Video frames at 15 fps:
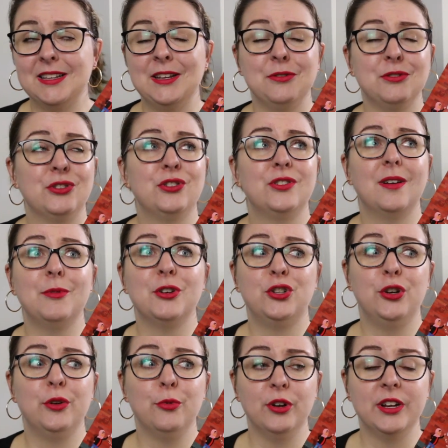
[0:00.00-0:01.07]
There is so much
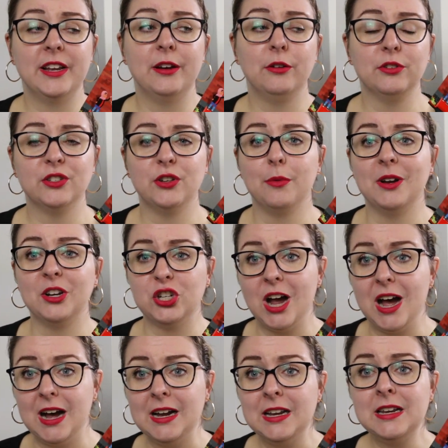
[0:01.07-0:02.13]
humor in here and so much
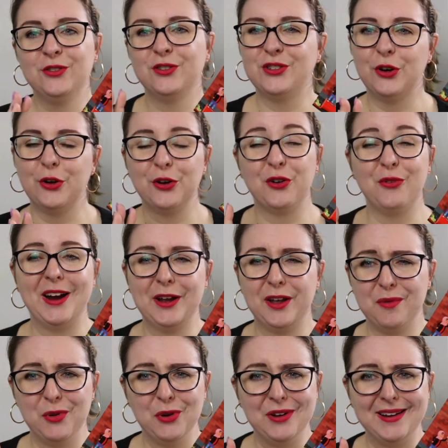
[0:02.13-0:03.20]
heart. It's also got a great
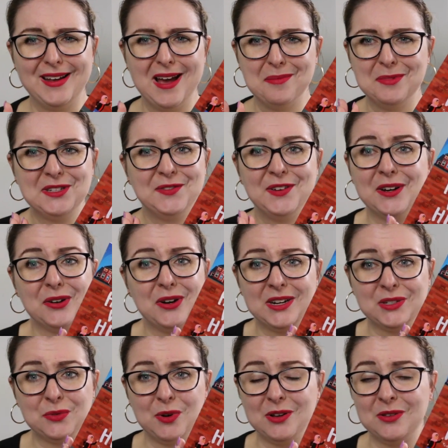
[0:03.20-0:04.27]
community atmosphere
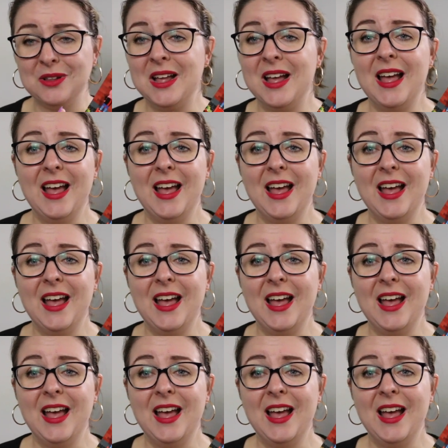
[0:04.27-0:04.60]
as well.